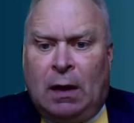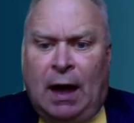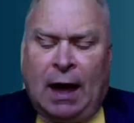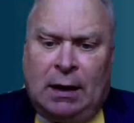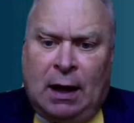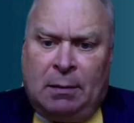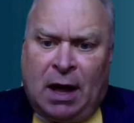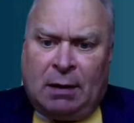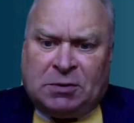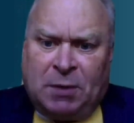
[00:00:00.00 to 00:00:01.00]
And, and
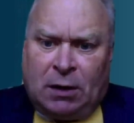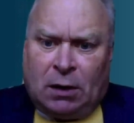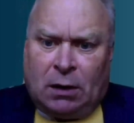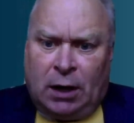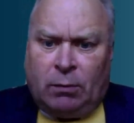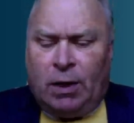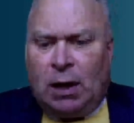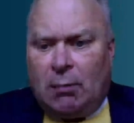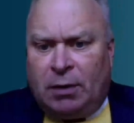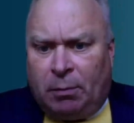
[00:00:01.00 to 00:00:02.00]
Madam Speaker, here we
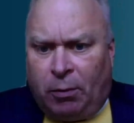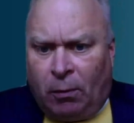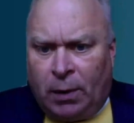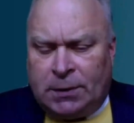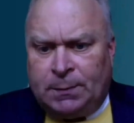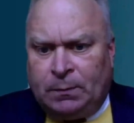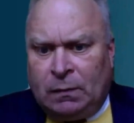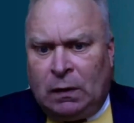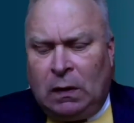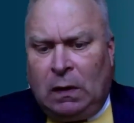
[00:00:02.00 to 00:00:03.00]
come to the point.
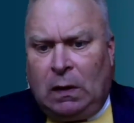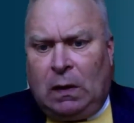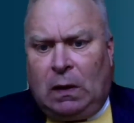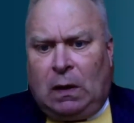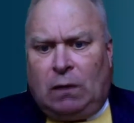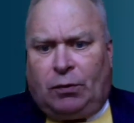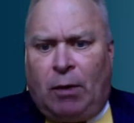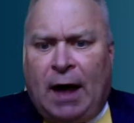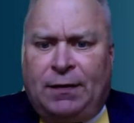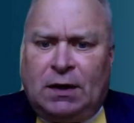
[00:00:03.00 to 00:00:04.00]

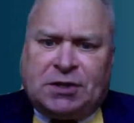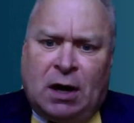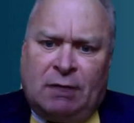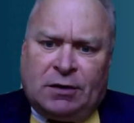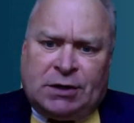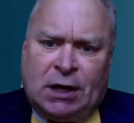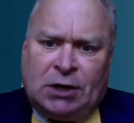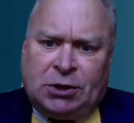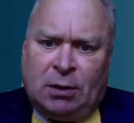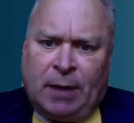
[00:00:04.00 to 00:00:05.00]
Throughout this
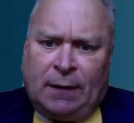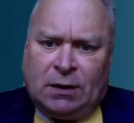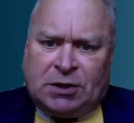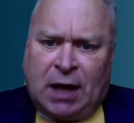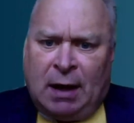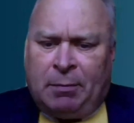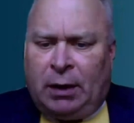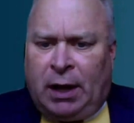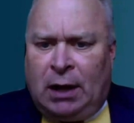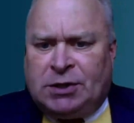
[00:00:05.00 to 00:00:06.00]
conversation about this
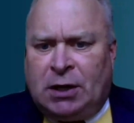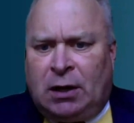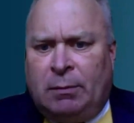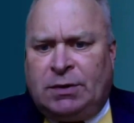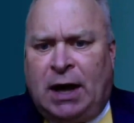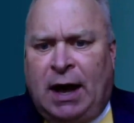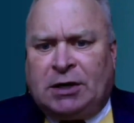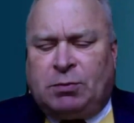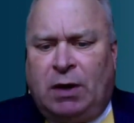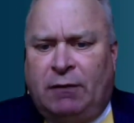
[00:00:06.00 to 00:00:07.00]
capital gains income
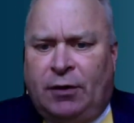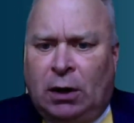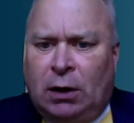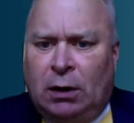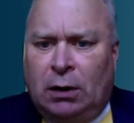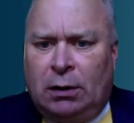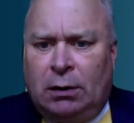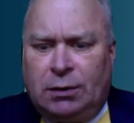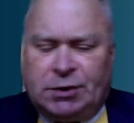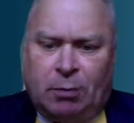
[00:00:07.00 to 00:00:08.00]
tax, we have
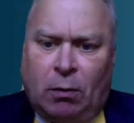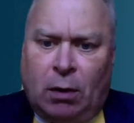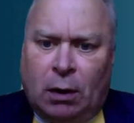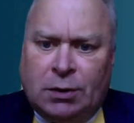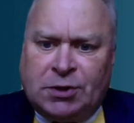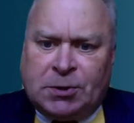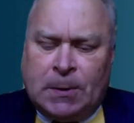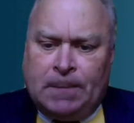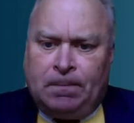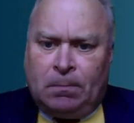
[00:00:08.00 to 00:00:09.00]
heard supporters
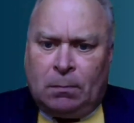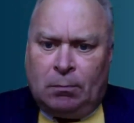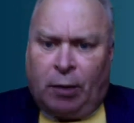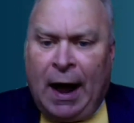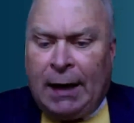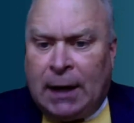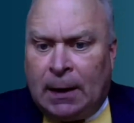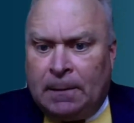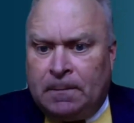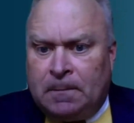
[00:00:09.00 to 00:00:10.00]

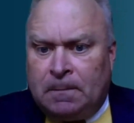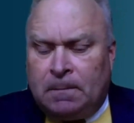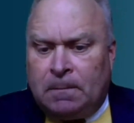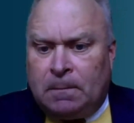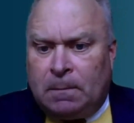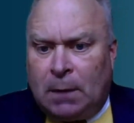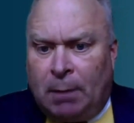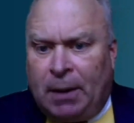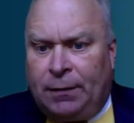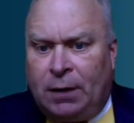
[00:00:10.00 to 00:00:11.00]
bragging
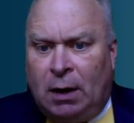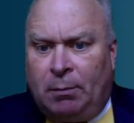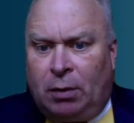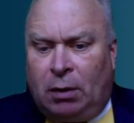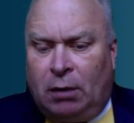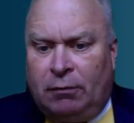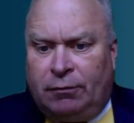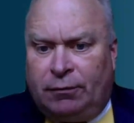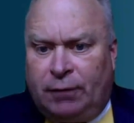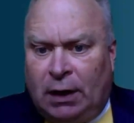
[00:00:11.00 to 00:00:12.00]
about the number
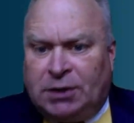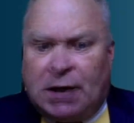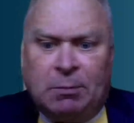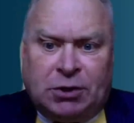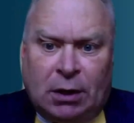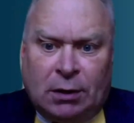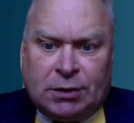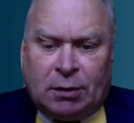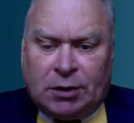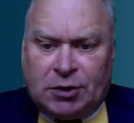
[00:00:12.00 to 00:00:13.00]
of
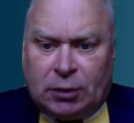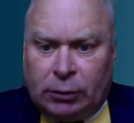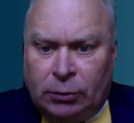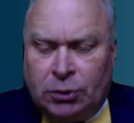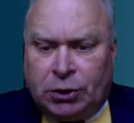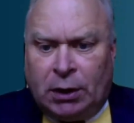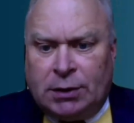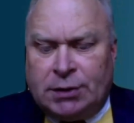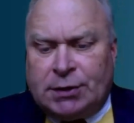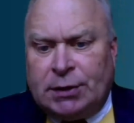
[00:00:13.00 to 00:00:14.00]
exemptions or
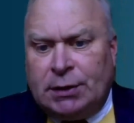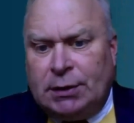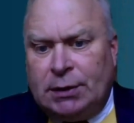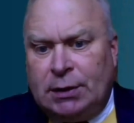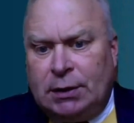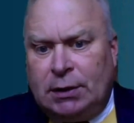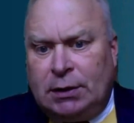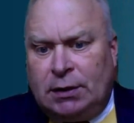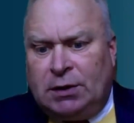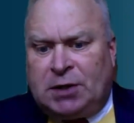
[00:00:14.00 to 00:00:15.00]
exclusions
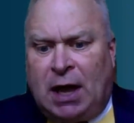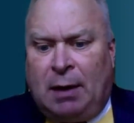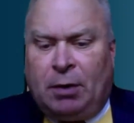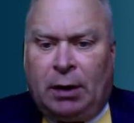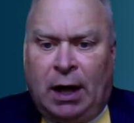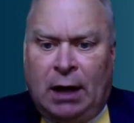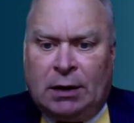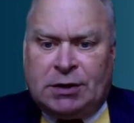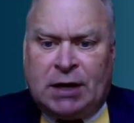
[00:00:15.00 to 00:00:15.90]
to this capital gains